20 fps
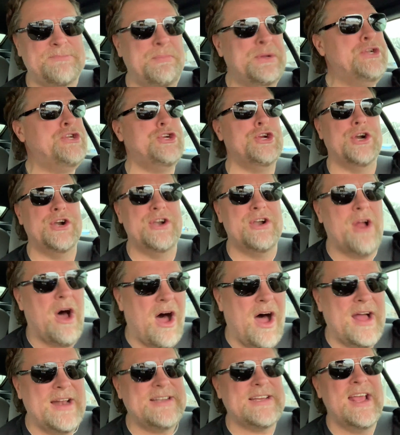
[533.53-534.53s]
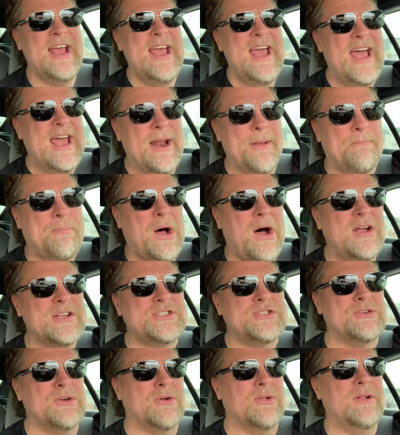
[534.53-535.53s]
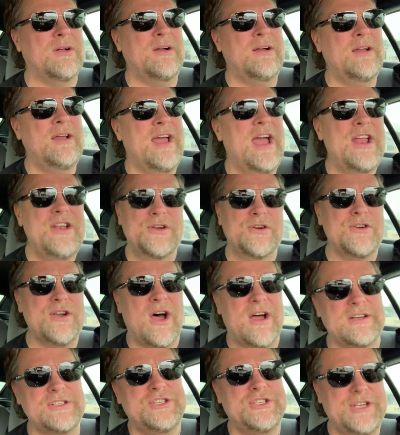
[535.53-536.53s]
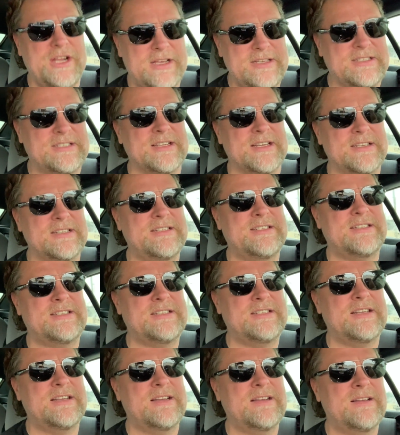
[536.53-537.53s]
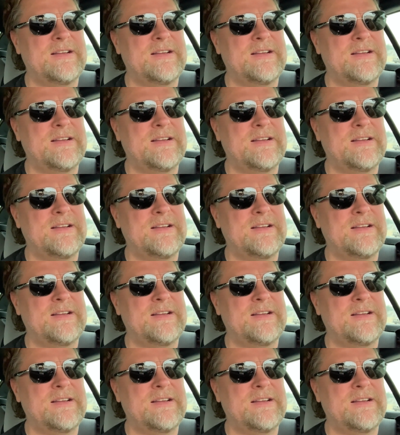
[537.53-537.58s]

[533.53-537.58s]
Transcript: but you're not an apostle and you're not Jesus.